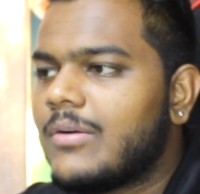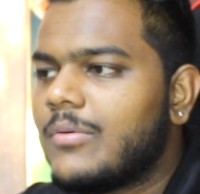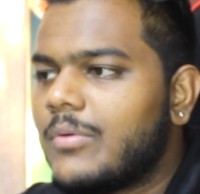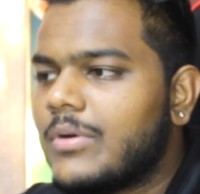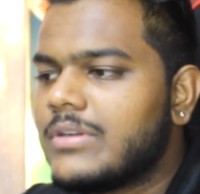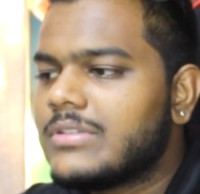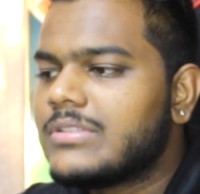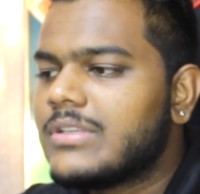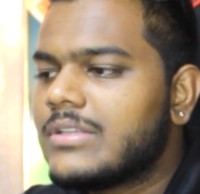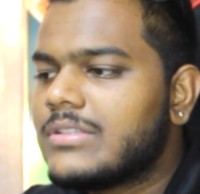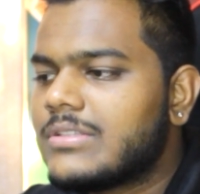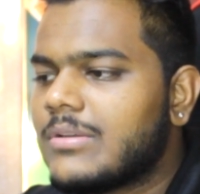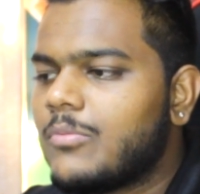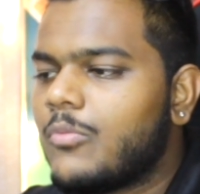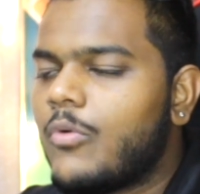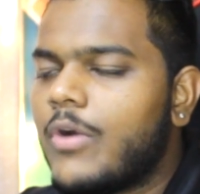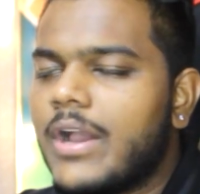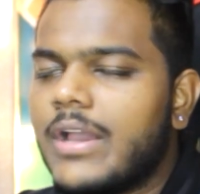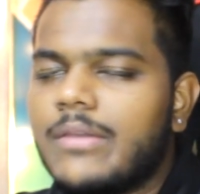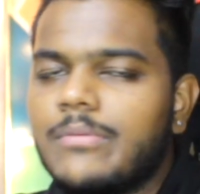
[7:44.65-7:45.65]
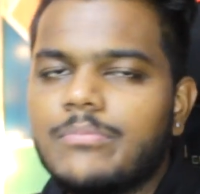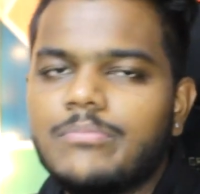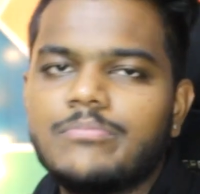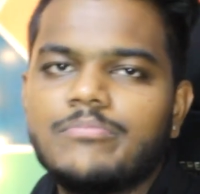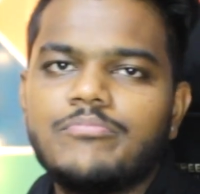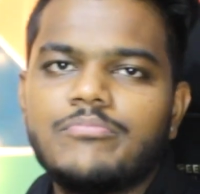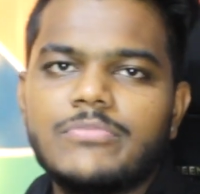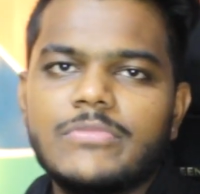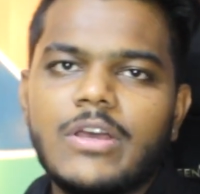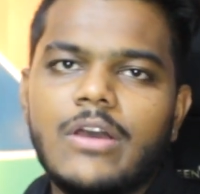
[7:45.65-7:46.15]
What is it? Some vibe
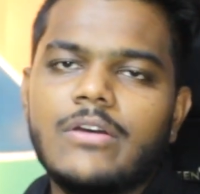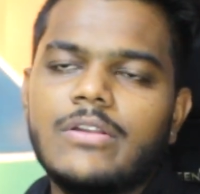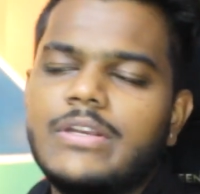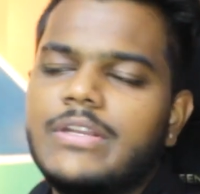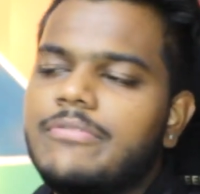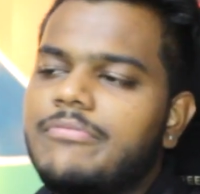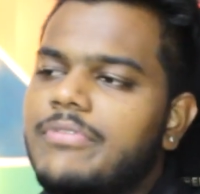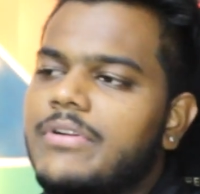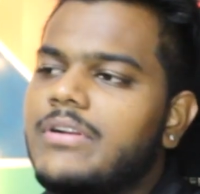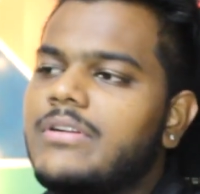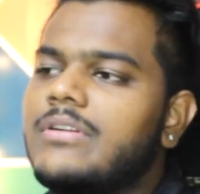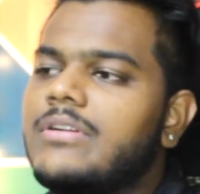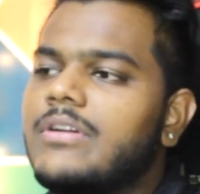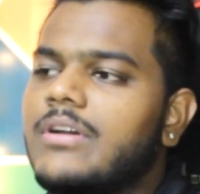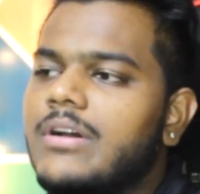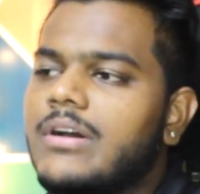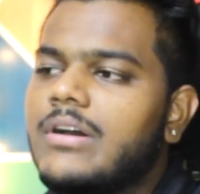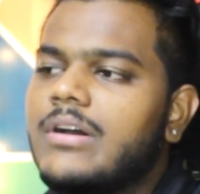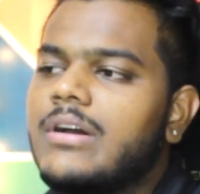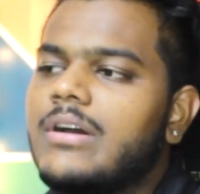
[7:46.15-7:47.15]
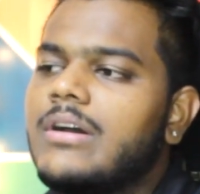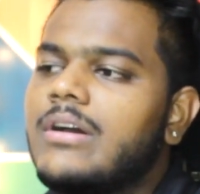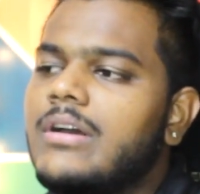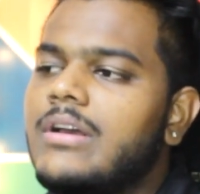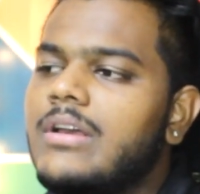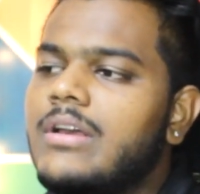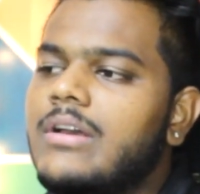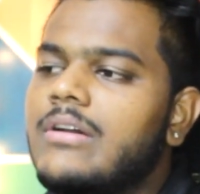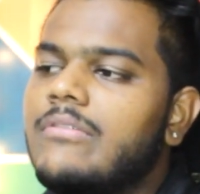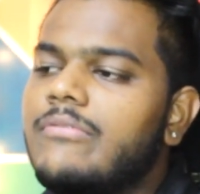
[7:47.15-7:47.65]
or different. I
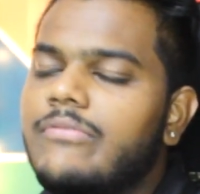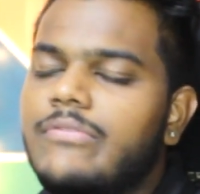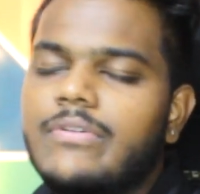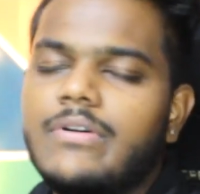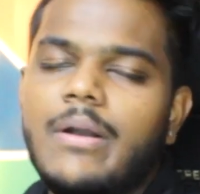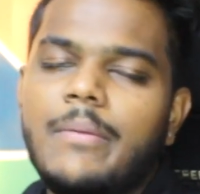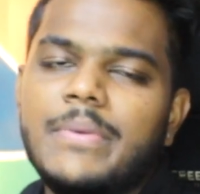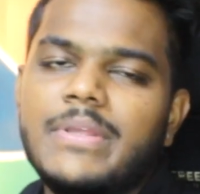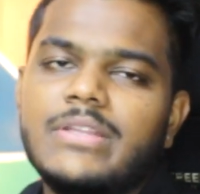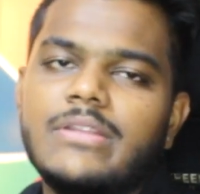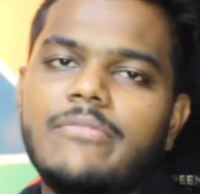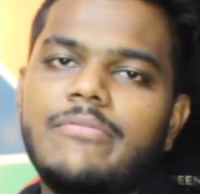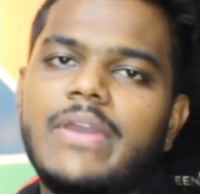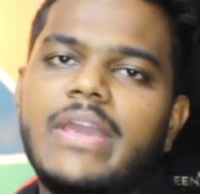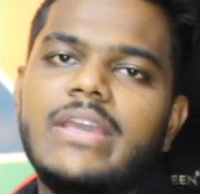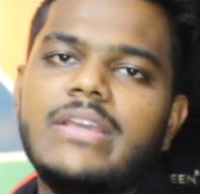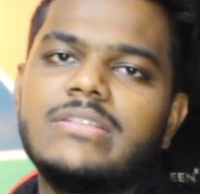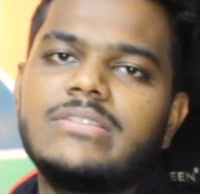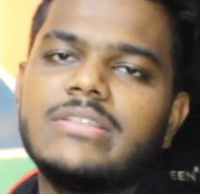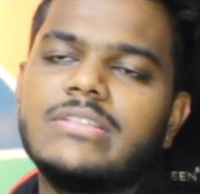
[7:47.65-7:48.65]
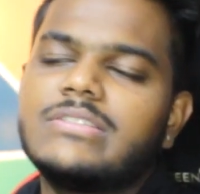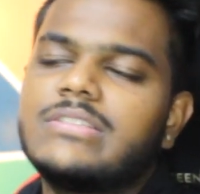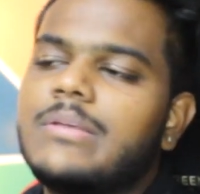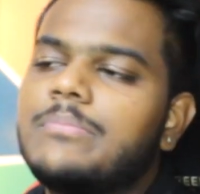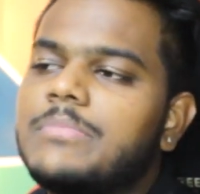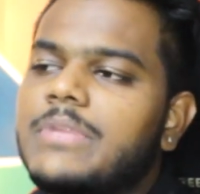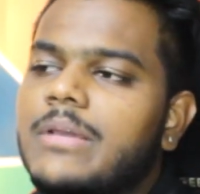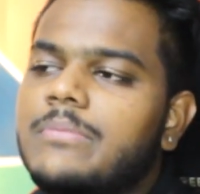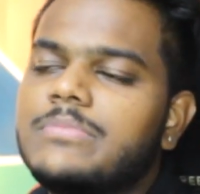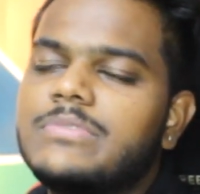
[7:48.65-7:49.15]
mean, the way he sings.
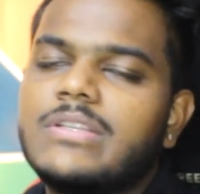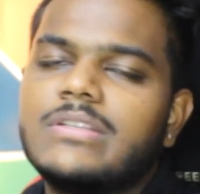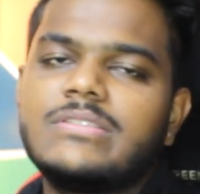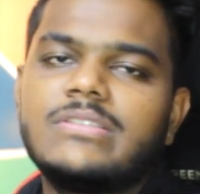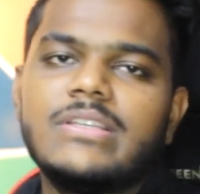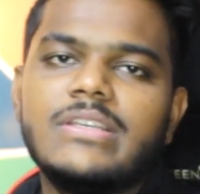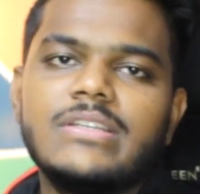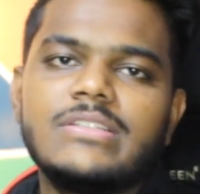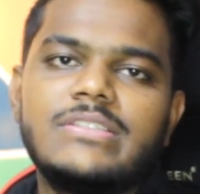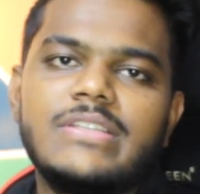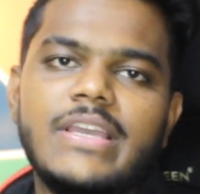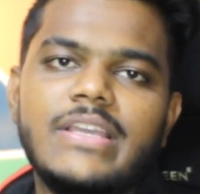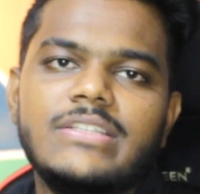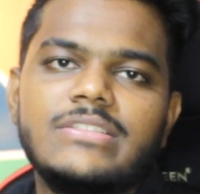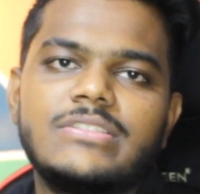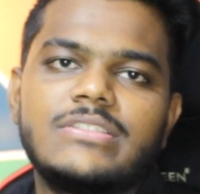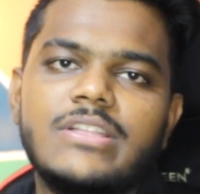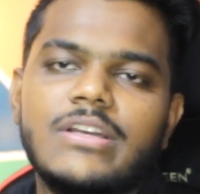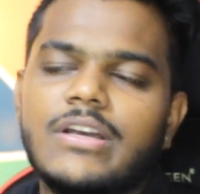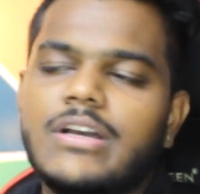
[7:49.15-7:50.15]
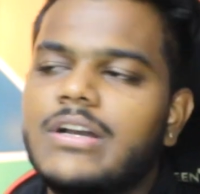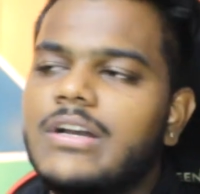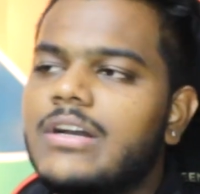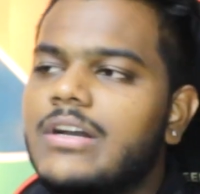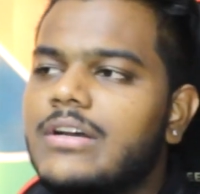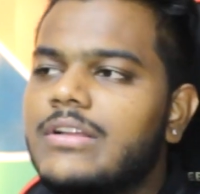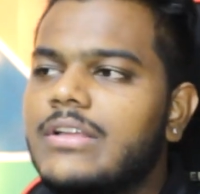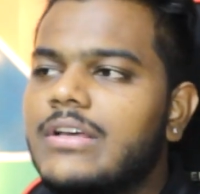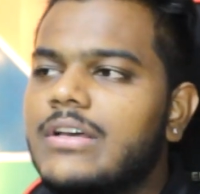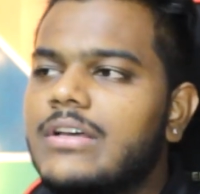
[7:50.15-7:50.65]
Sometimes the singer changes
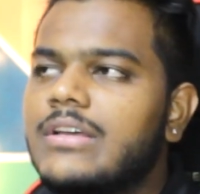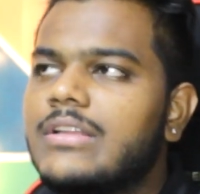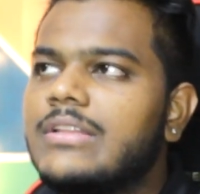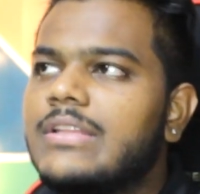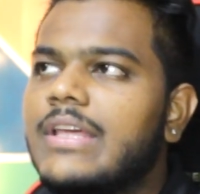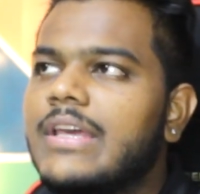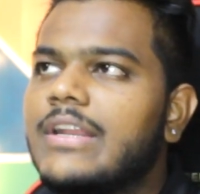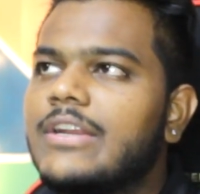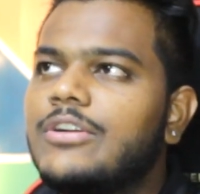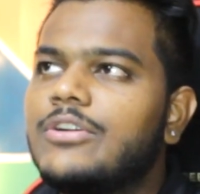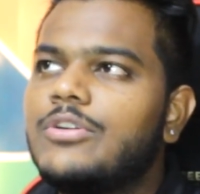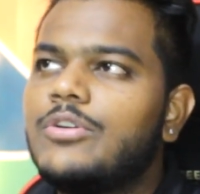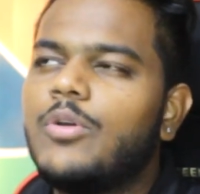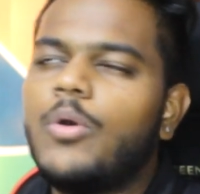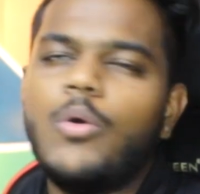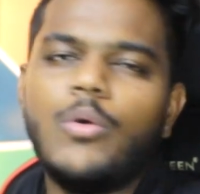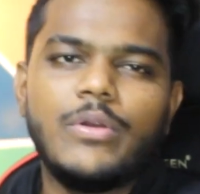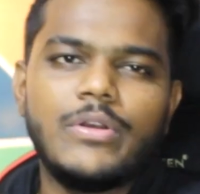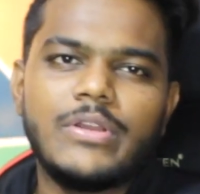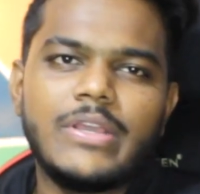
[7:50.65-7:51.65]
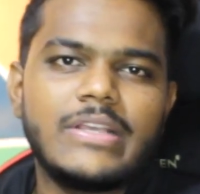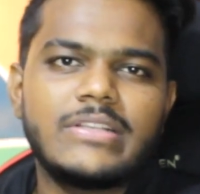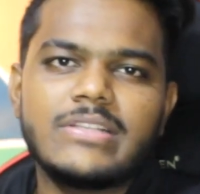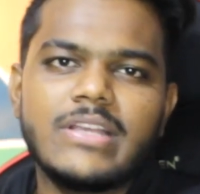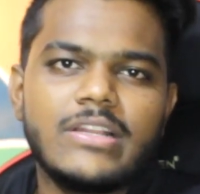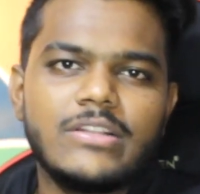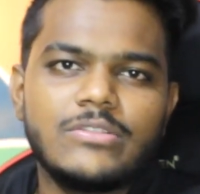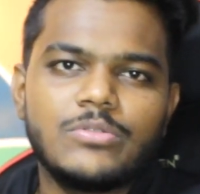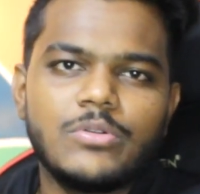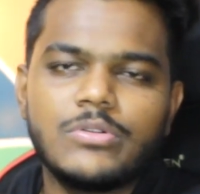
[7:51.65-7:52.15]
the their tone.
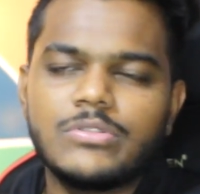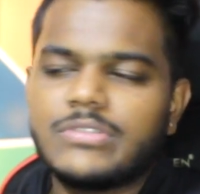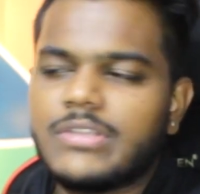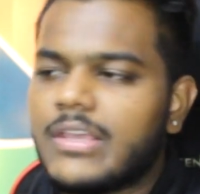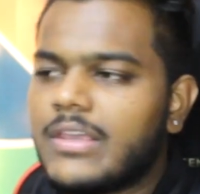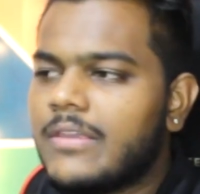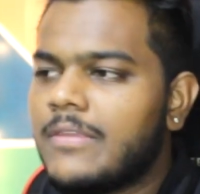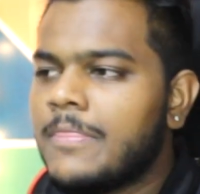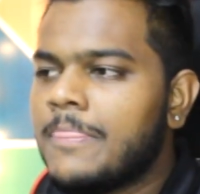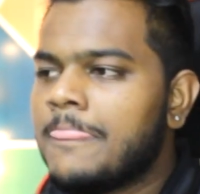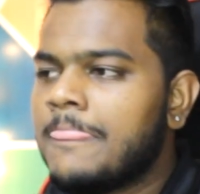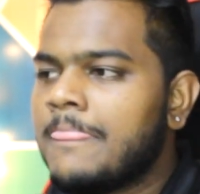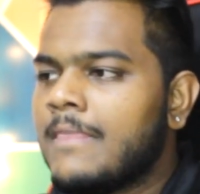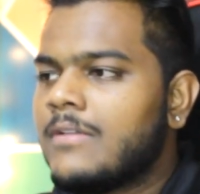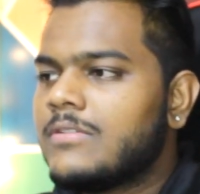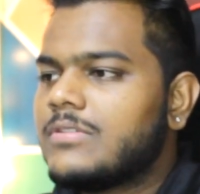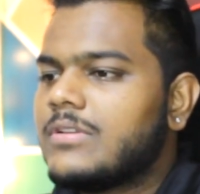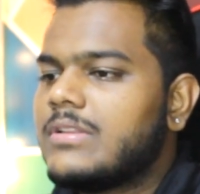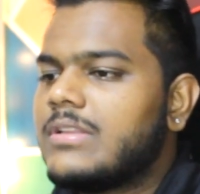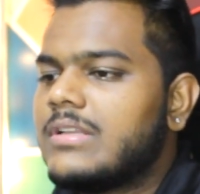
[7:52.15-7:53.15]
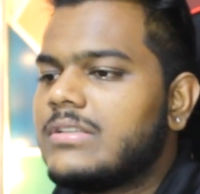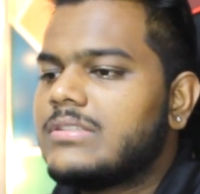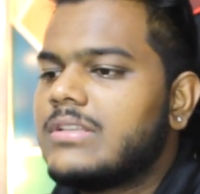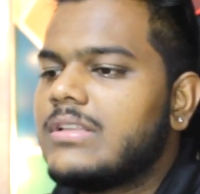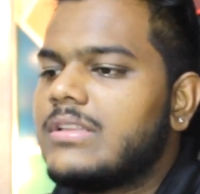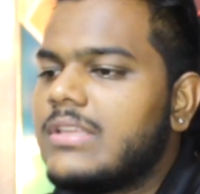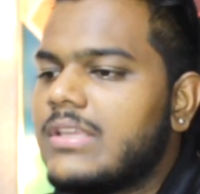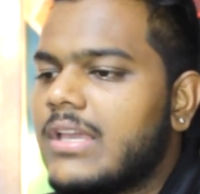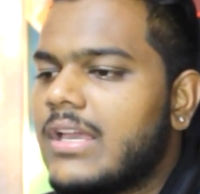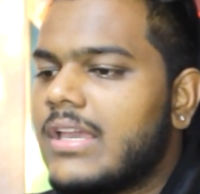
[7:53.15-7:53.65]
Exactly, so to say. So that's the
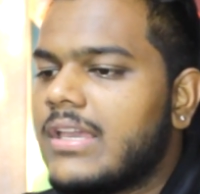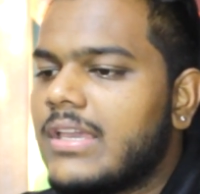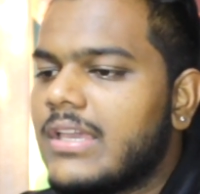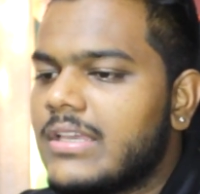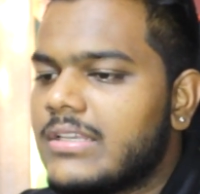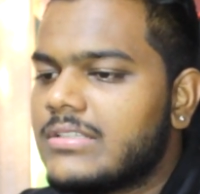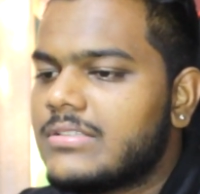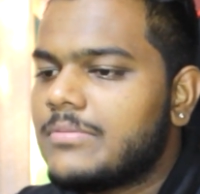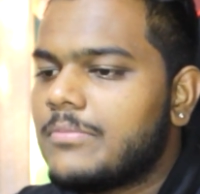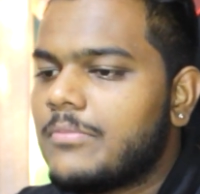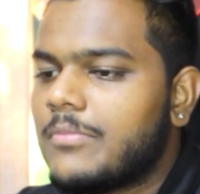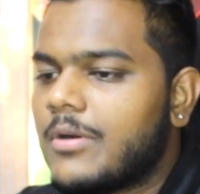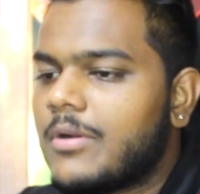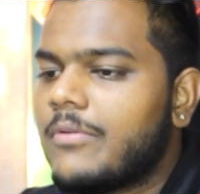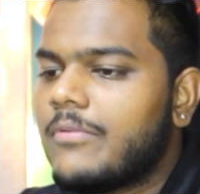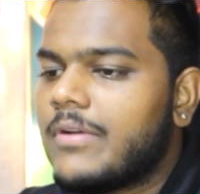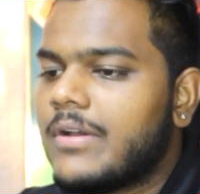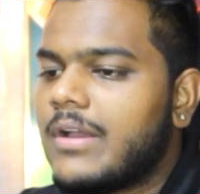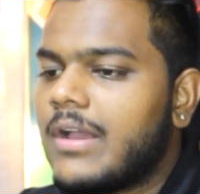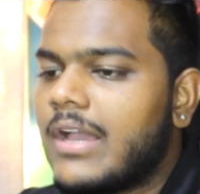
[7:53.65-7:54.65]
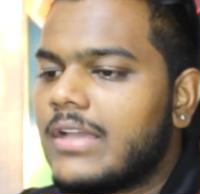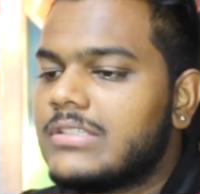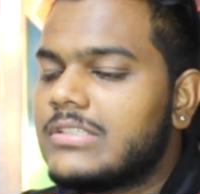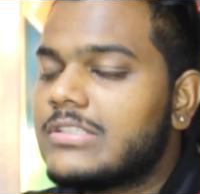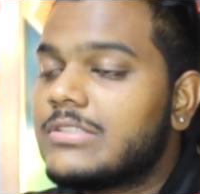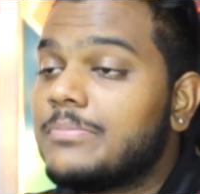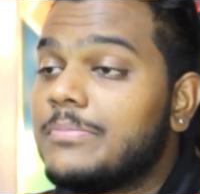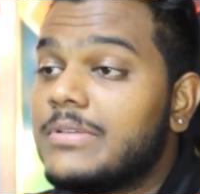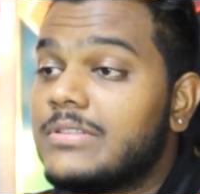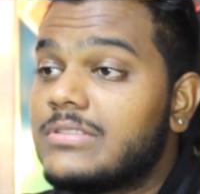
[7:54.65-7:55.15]
thing, I guess. Whatever. I
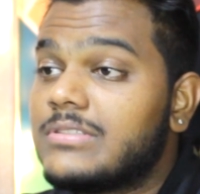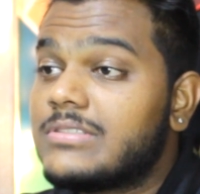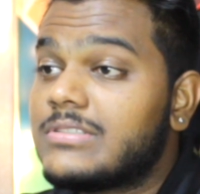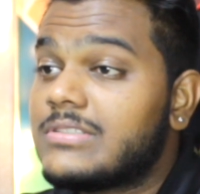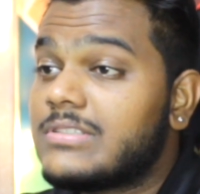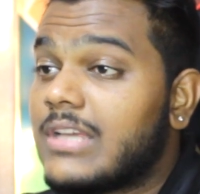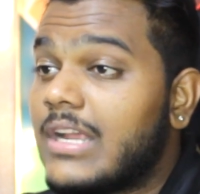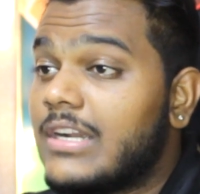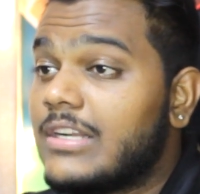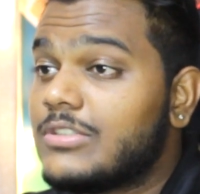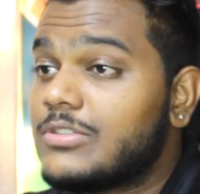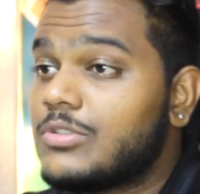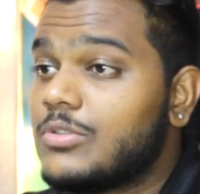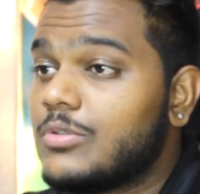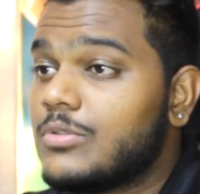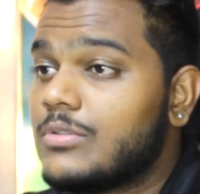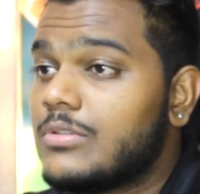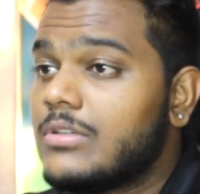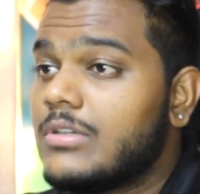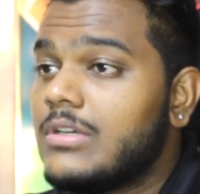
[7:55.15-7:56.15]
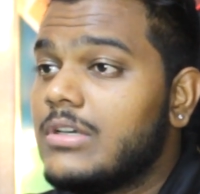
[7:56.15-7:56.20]
just misunderstood.